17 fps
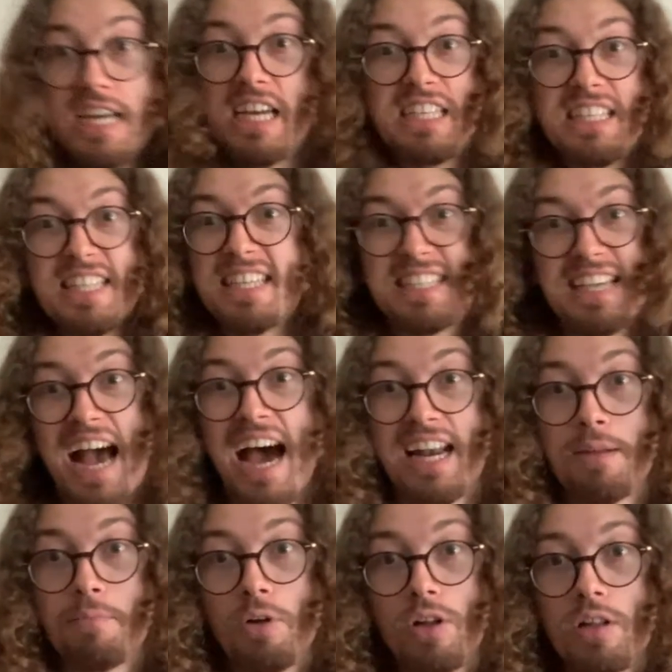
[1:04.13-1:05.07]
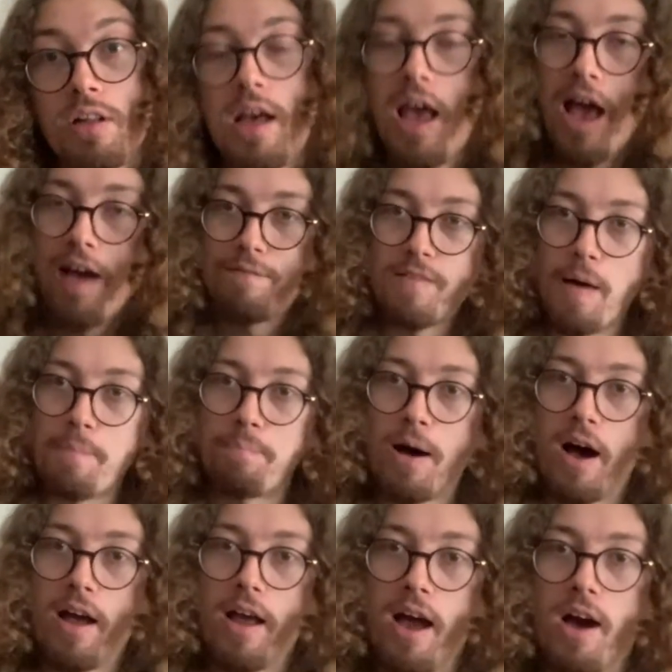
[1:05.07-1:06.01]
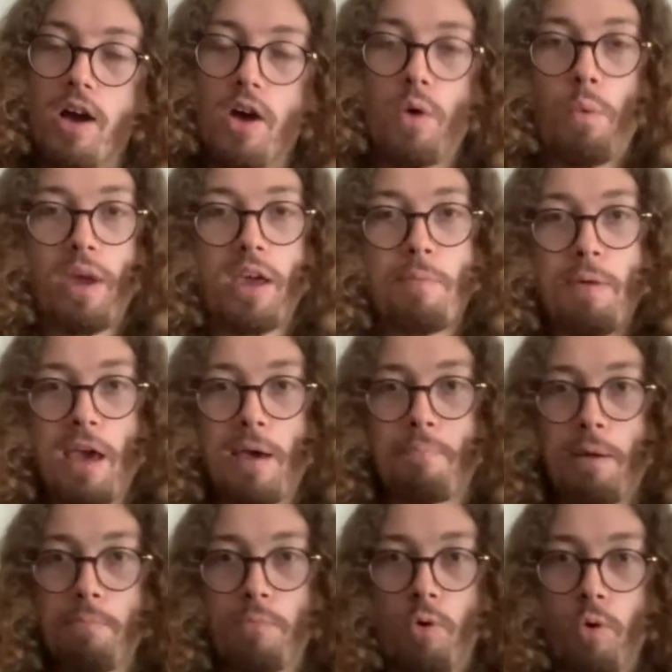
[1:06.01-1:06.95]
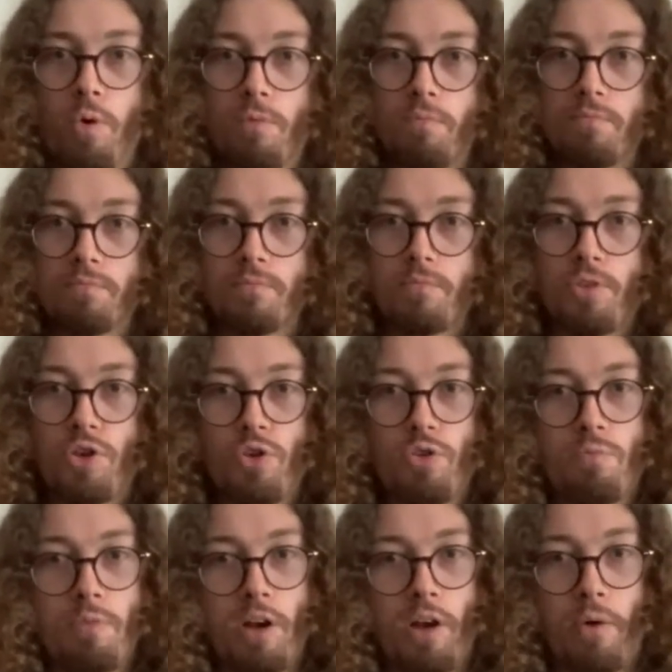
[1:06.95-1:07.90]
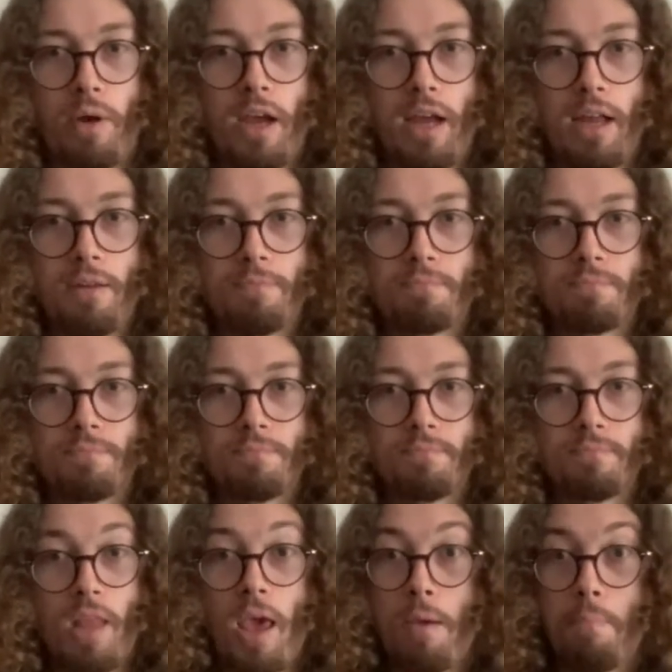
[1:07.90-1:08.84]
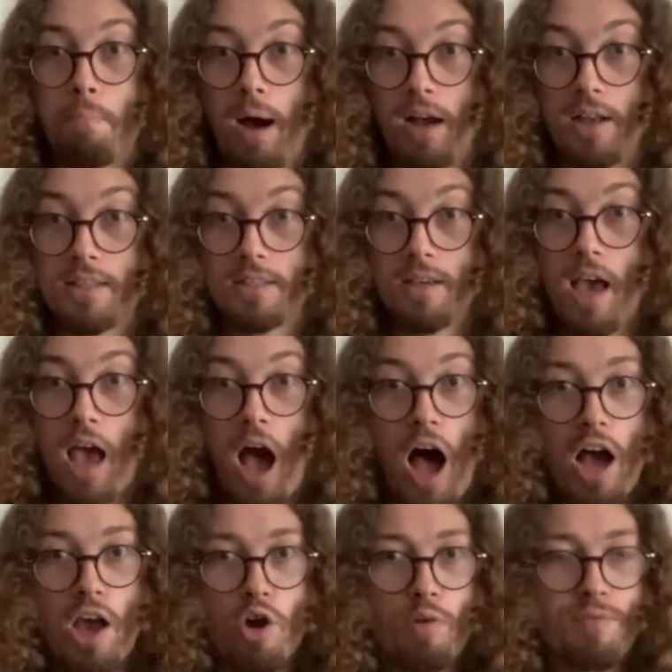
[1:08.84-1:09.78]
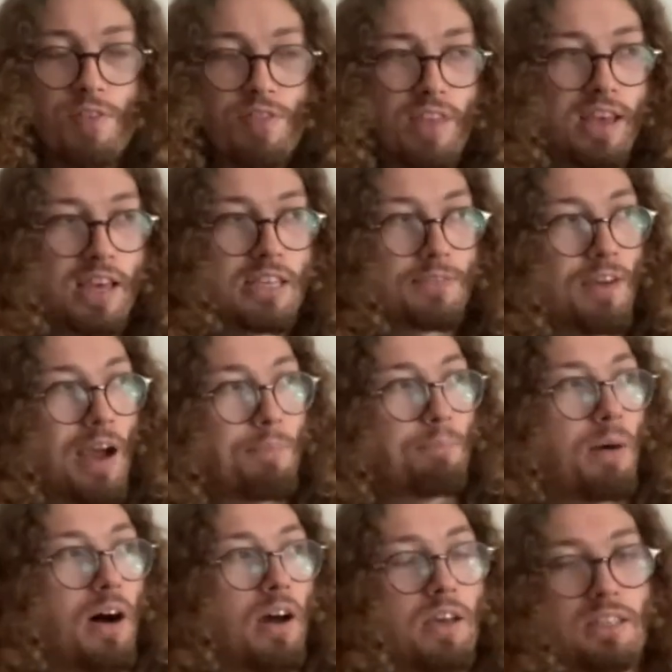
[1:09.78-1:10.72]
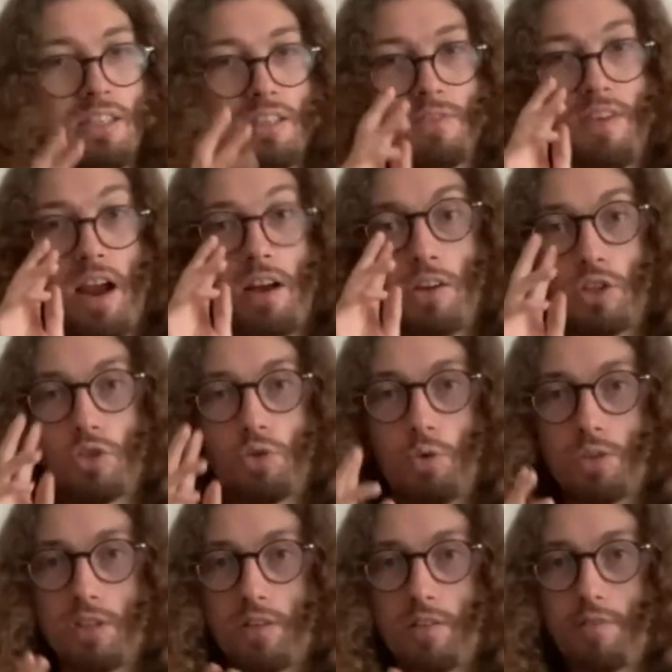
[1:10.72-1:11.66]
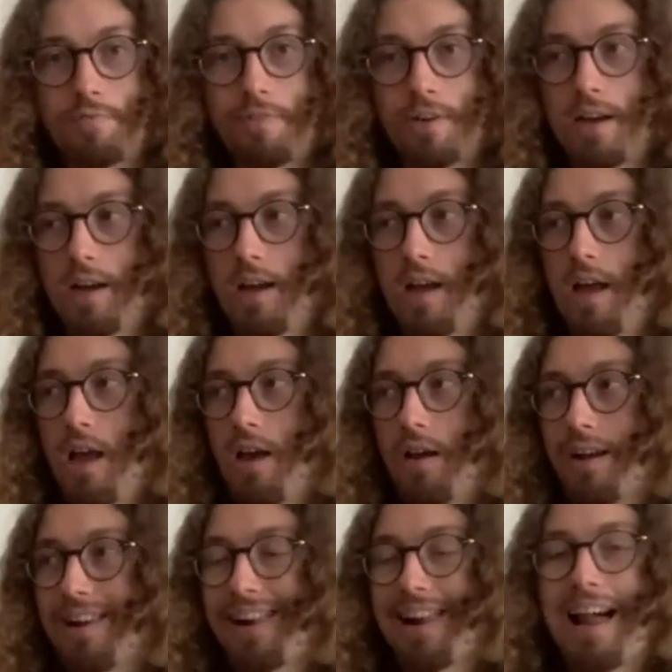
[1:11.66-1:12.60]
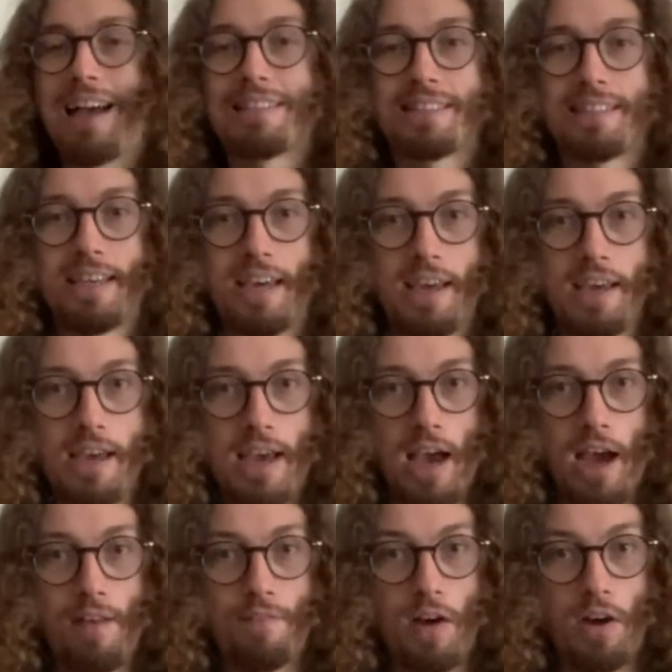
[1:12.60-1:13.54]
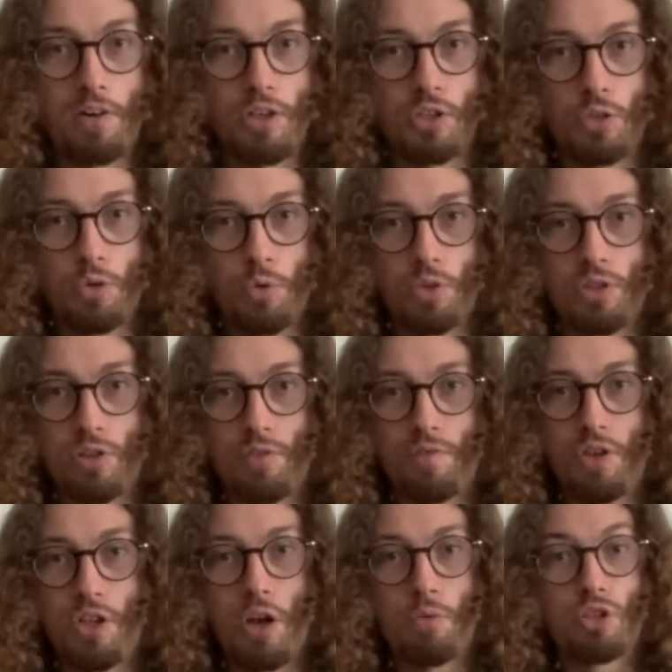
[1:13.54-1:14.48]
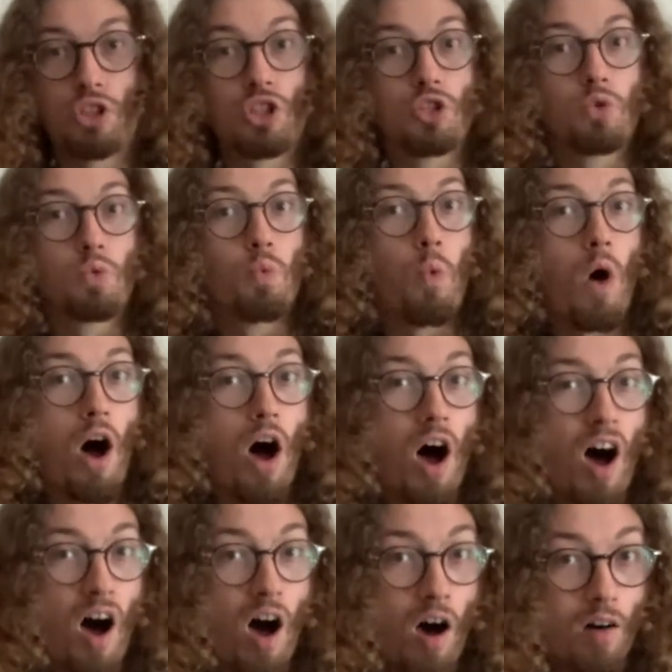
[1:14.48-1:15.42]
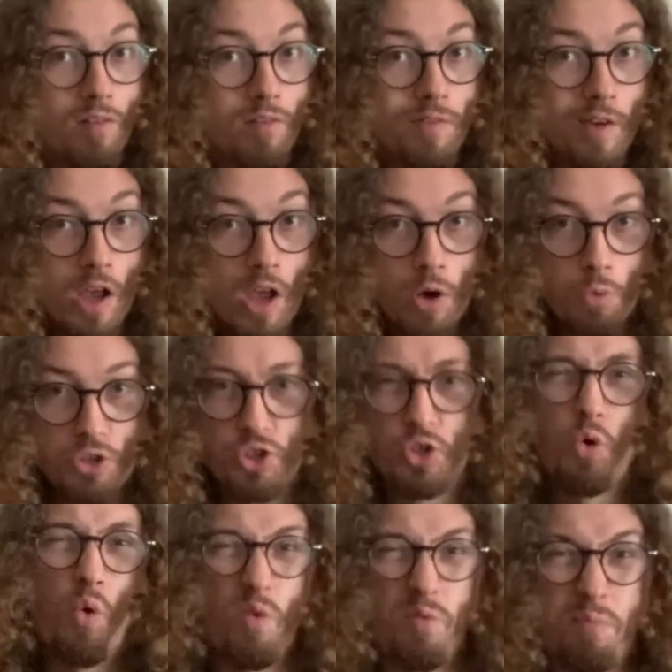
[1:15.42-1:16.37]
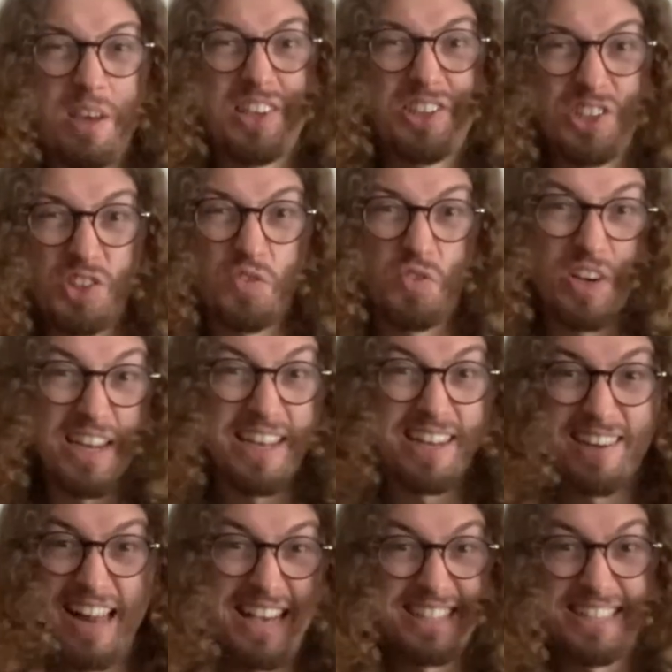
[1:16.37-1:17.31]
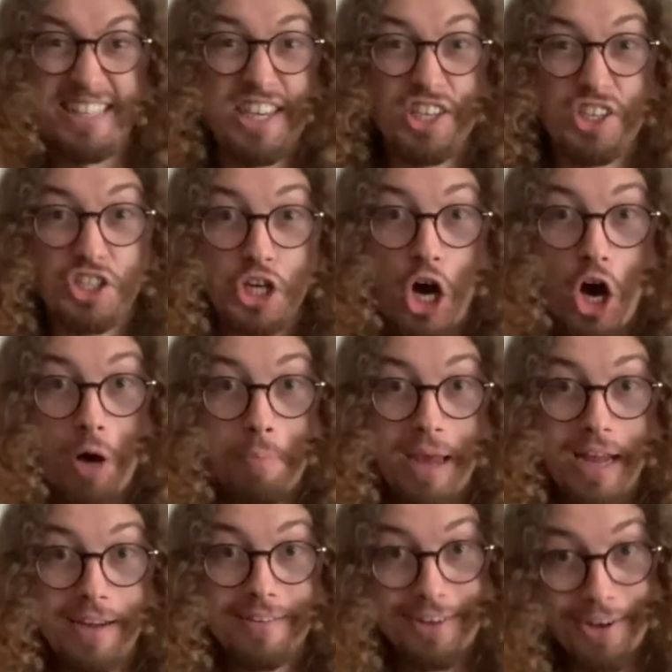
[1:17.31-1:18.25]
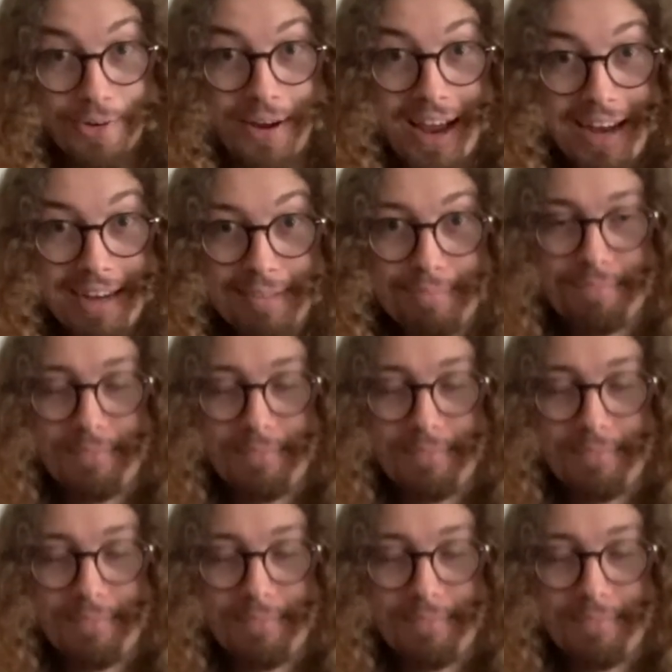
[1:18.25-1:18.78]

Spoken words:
into this animal. A vampire, we could be a bit more human, okay? But I often think as vampires as very sort of classy and very sort of, suave, which sort of means just really classy and charming, okay?